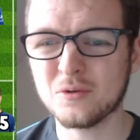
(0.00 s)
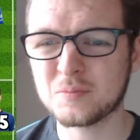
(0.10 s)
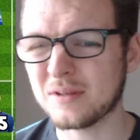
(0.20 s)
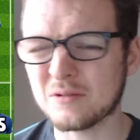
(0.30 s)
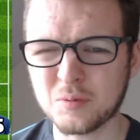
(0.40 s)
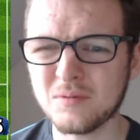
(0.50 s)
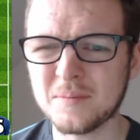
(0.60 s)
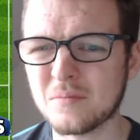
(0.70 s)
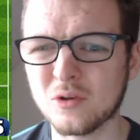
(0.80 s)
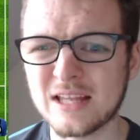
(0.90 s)
and he could have
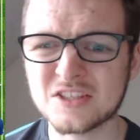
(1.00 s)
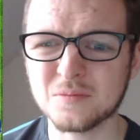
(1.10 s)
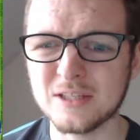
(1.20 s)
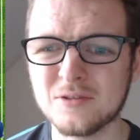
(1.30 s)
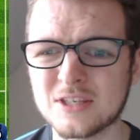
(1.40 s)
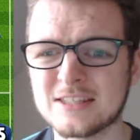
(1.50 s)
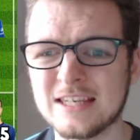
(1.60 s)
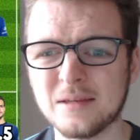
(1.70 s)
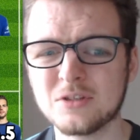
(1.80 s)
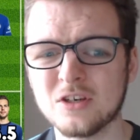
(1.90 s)
perhaps been the one
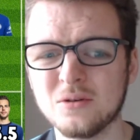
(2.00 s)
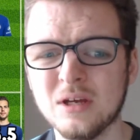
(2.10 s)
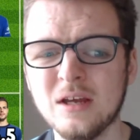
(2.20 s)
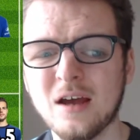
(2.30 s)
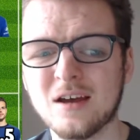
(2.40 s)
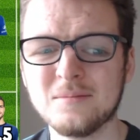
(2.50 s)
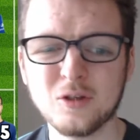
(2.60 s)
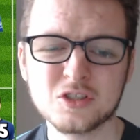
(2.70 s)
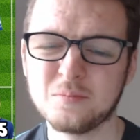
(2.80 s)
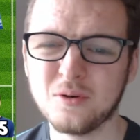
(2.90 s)
to keep
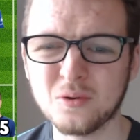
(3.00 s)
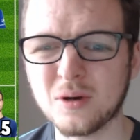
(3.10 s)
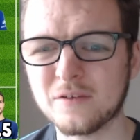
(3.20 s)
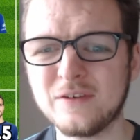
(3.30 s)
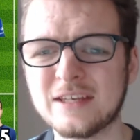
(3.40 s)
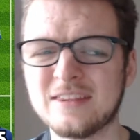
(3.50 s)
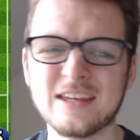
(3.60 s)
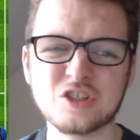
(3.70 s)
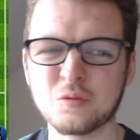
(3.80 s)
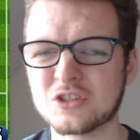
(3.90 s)
Frank Lampard his job for a
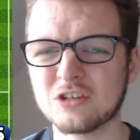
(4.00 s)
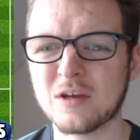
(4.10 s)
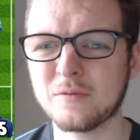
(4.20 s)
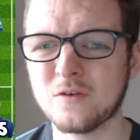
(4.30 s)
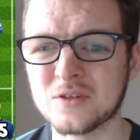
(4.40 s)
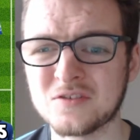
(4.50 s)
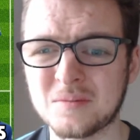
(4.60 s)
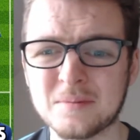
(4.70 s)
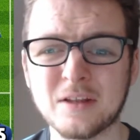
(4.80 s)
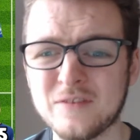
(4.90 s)
little bit longer, because